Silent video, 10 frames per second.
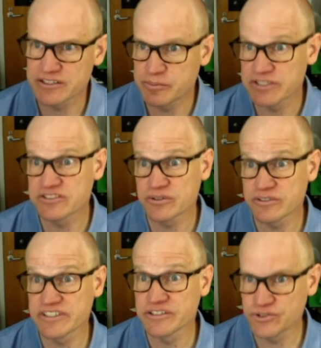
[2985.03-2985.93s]
but it's
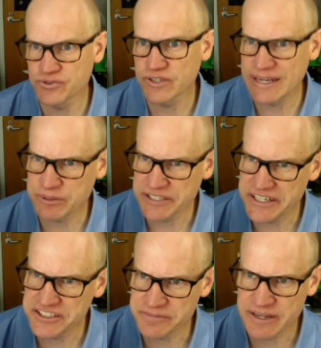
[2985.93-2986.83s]
certainly a useful
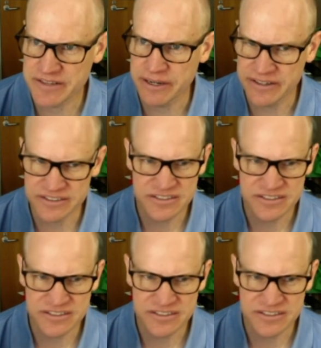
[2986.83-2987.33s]
application of mathematics.